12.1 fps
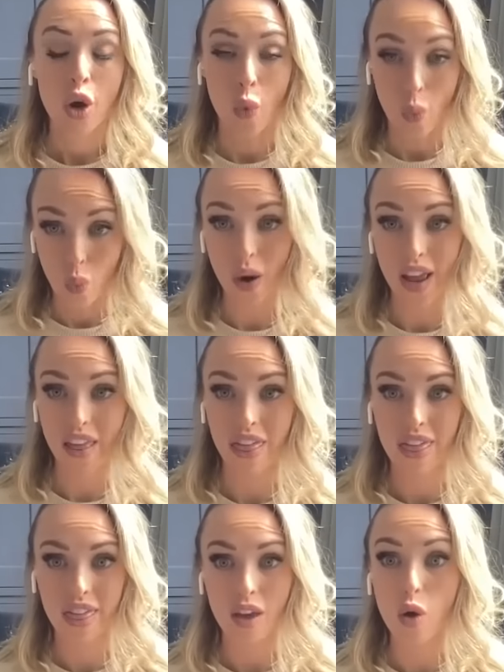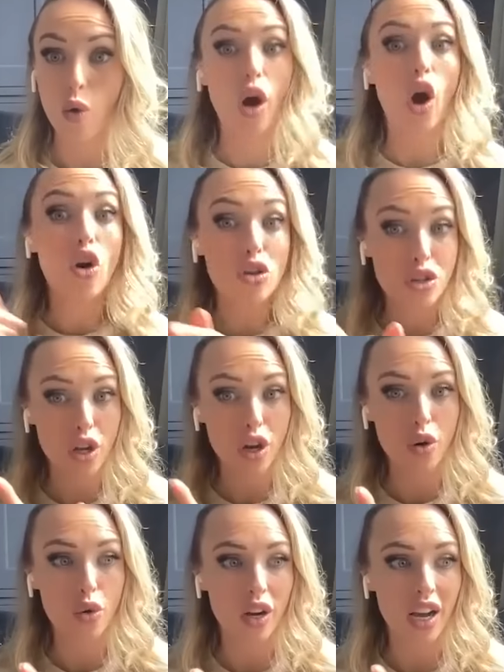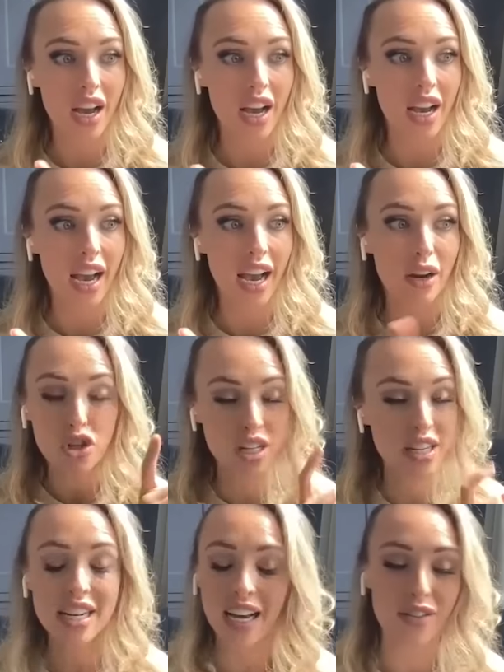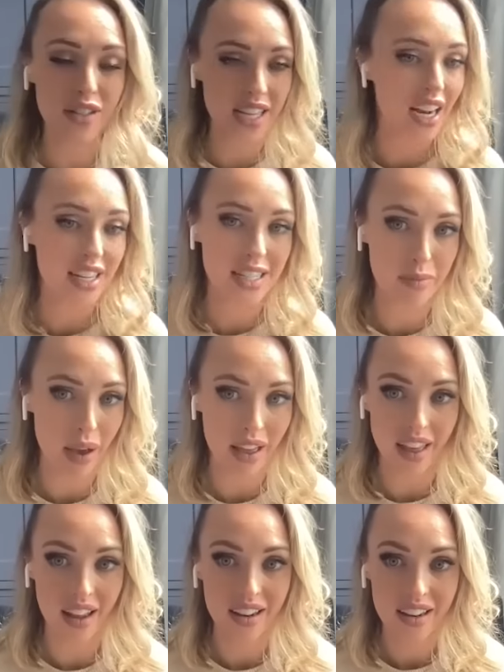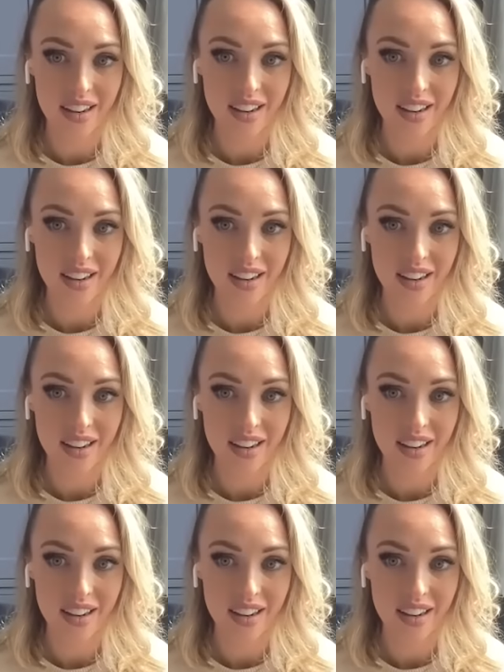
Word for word: with also how she didn't have scans back then?